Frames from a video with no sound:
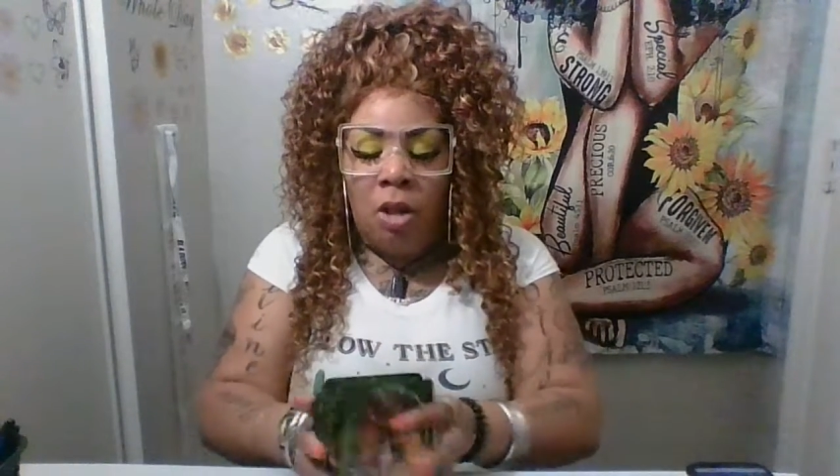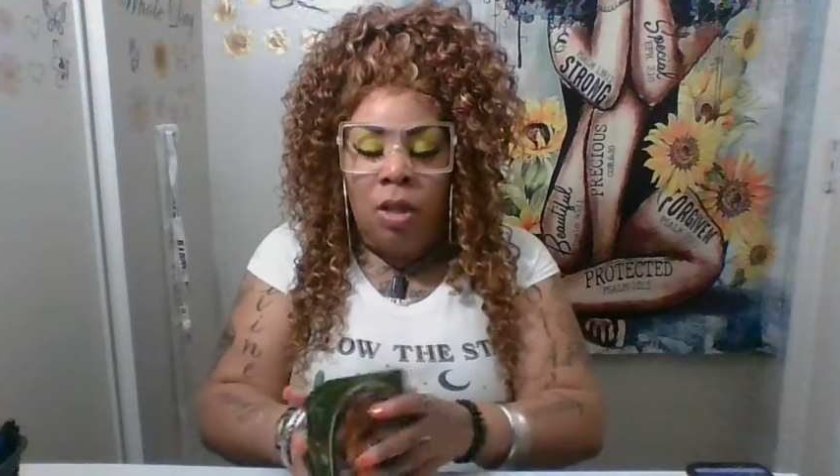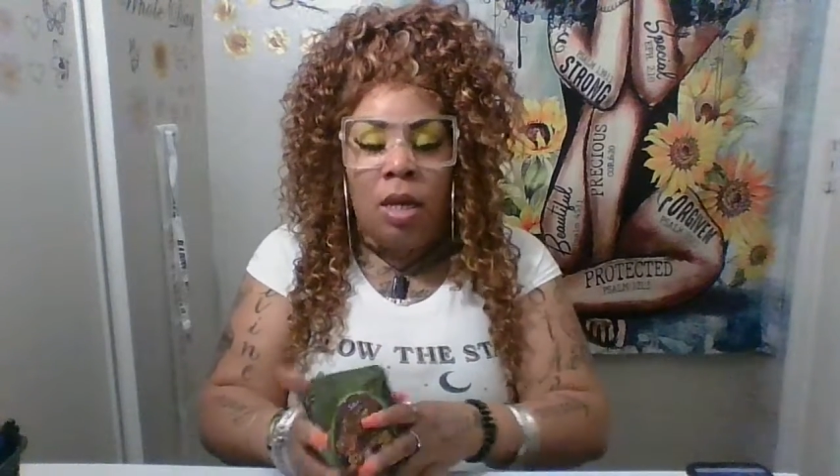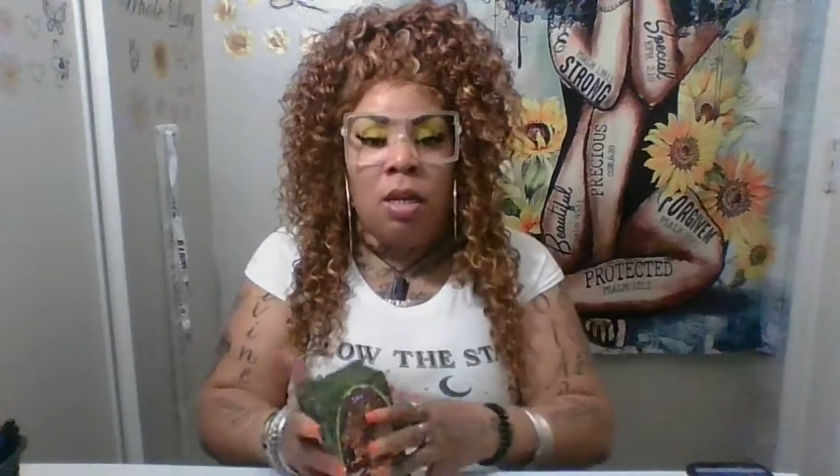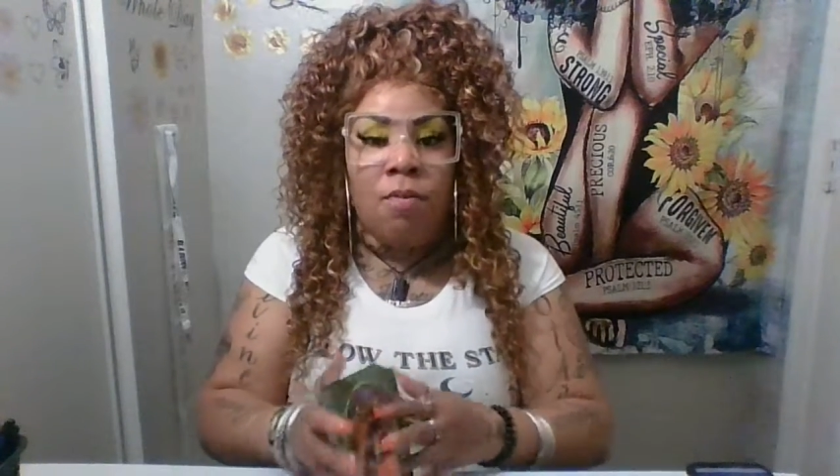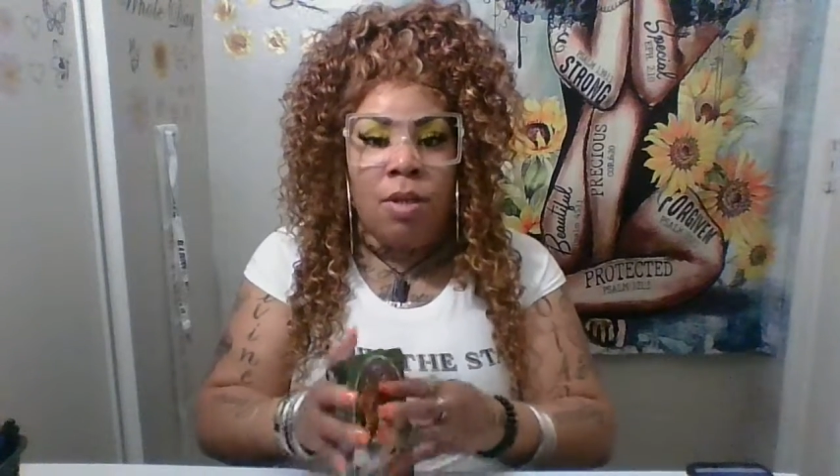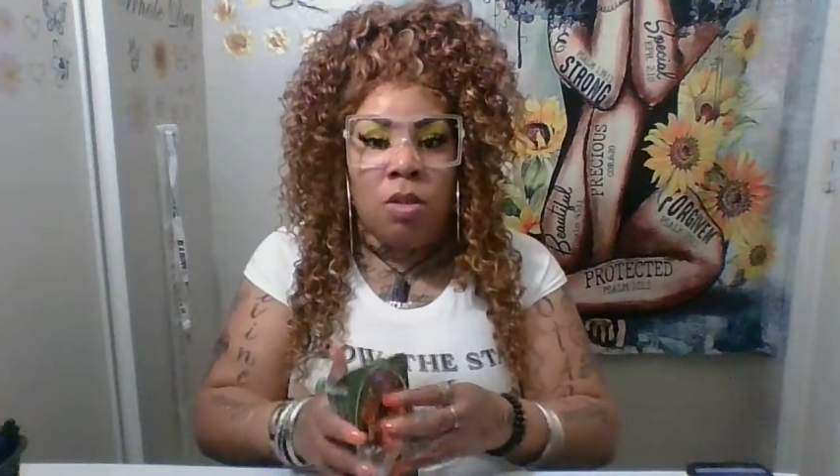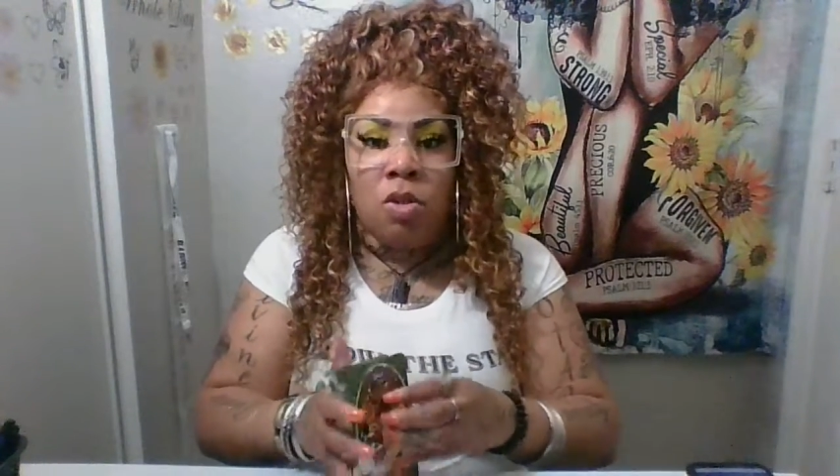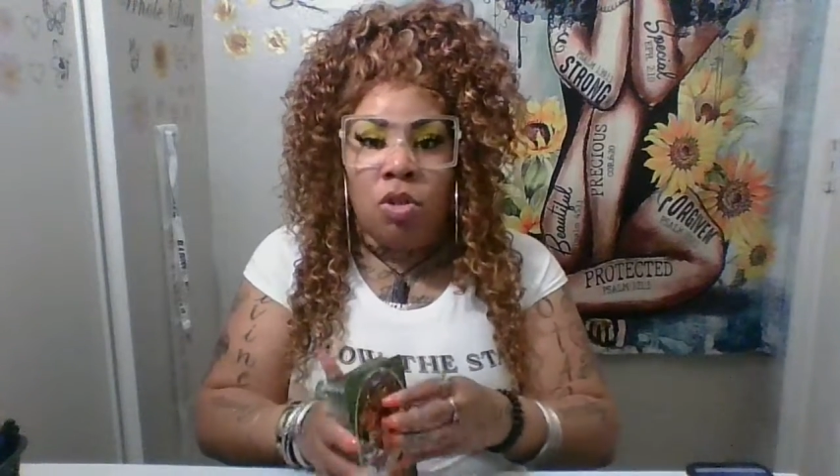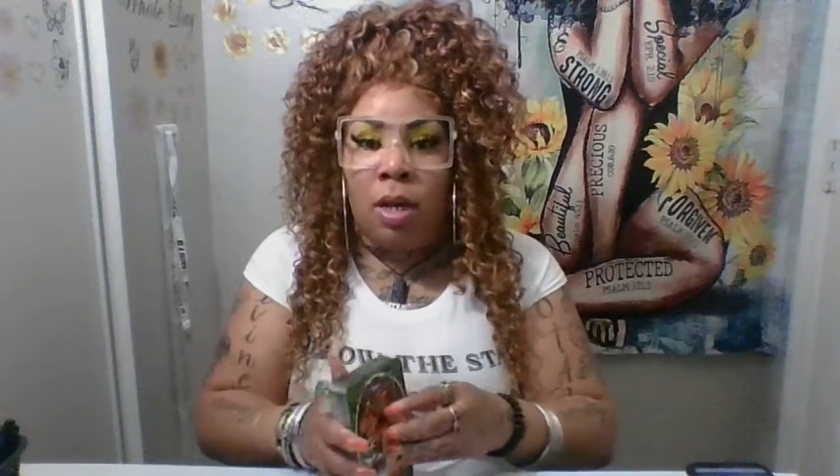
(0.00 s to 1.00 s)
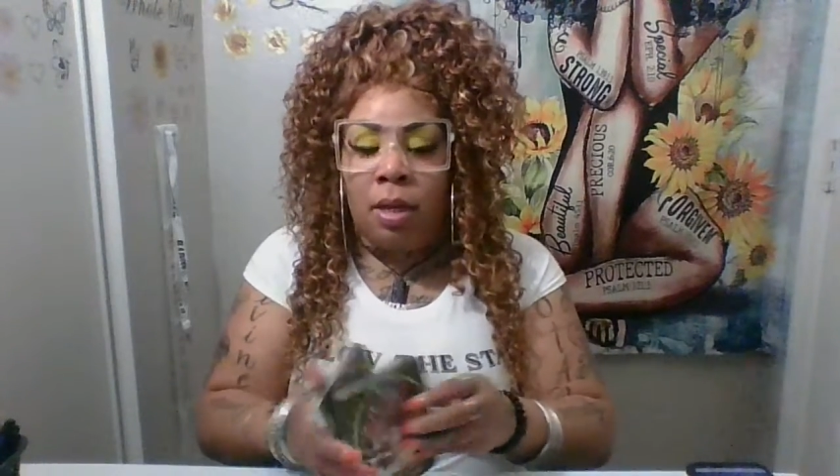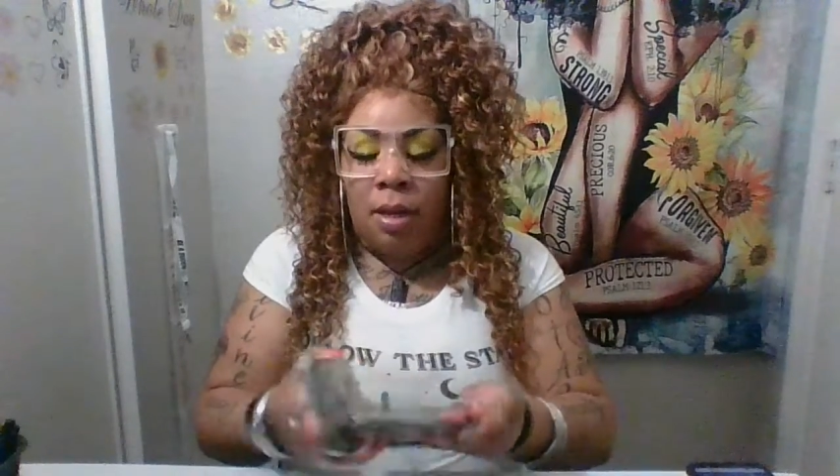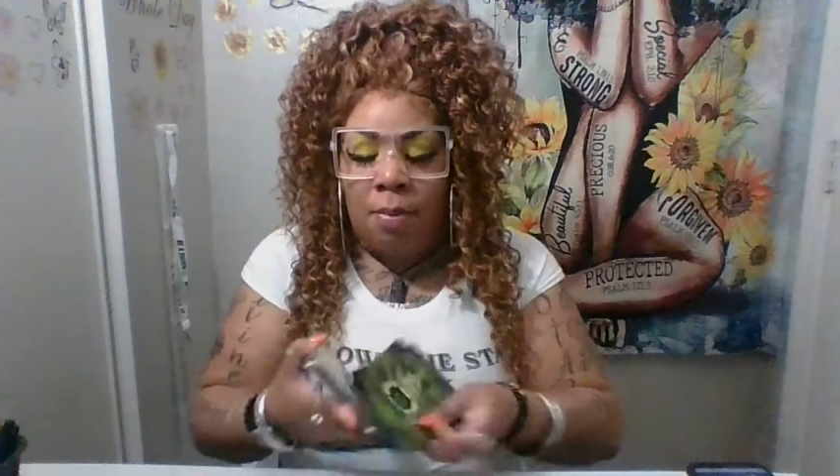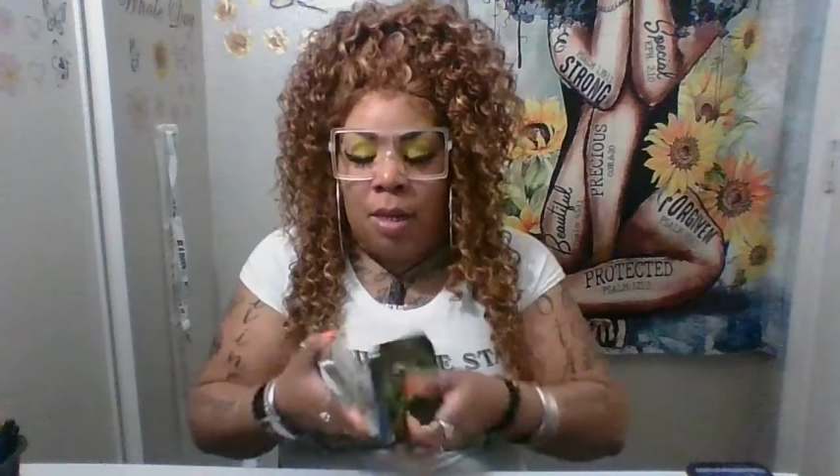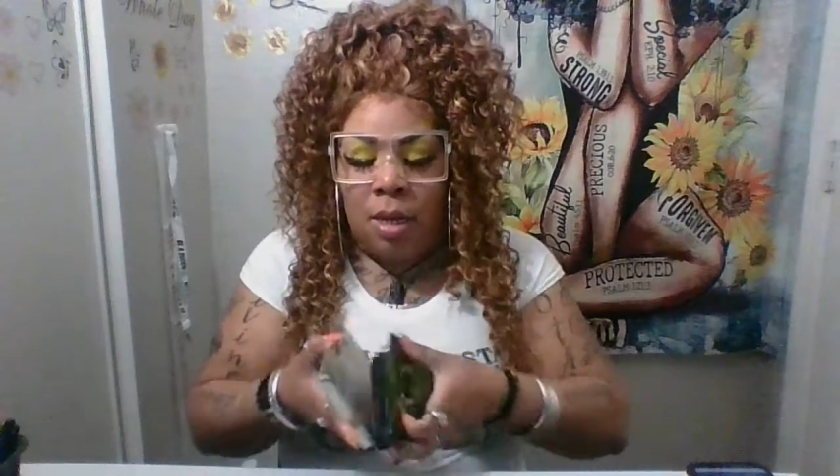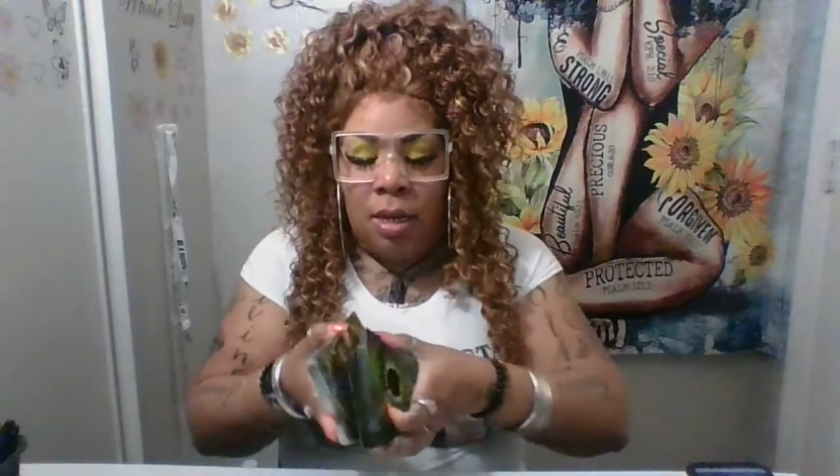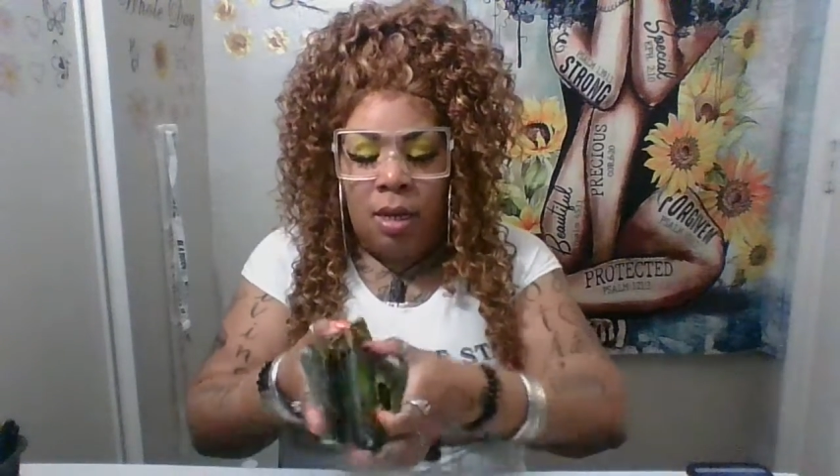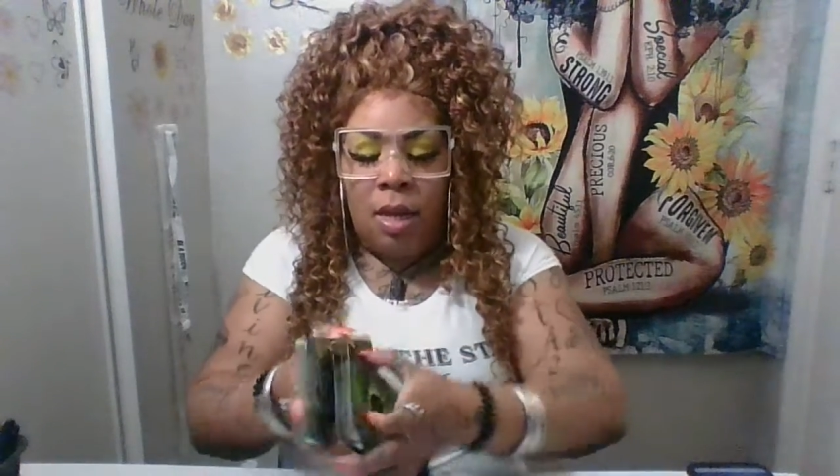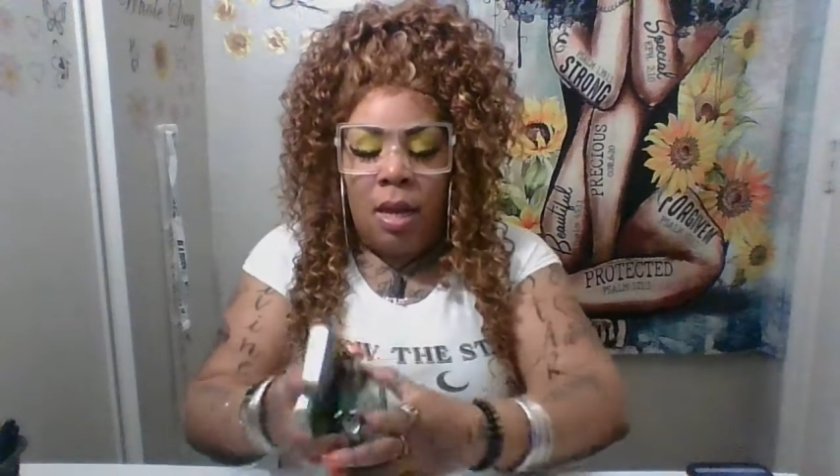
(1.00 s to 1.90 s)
other individuals try to come in